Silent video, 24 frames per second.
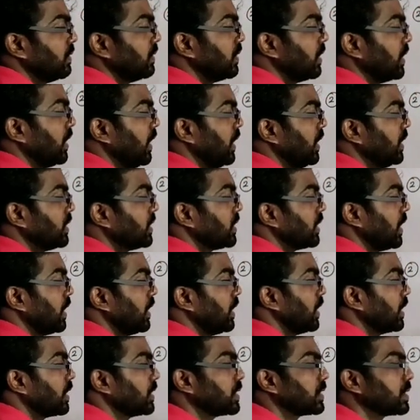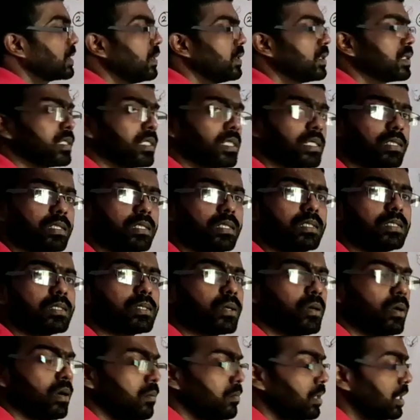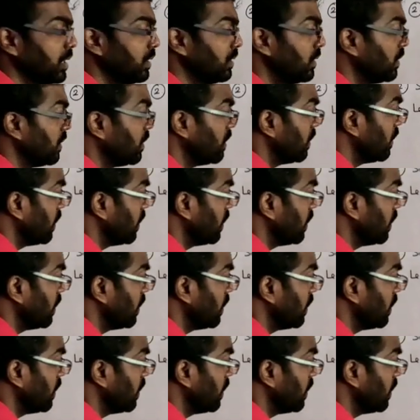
3 sin x cos x is common,